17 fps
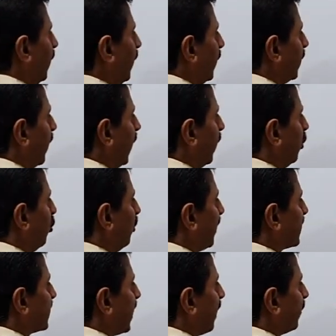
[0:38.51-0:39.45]
Then you
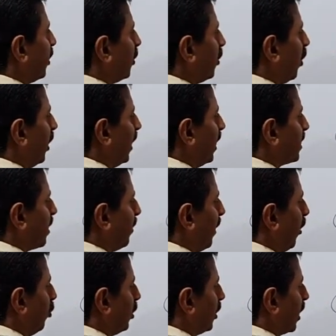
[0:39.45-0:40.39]
must have the knowledge
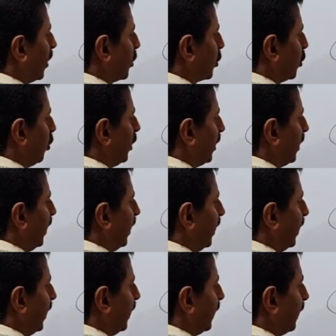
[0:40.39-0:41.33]
about control
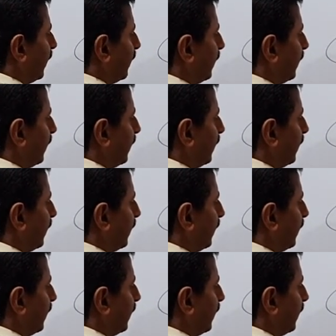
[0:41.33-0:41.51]
theory.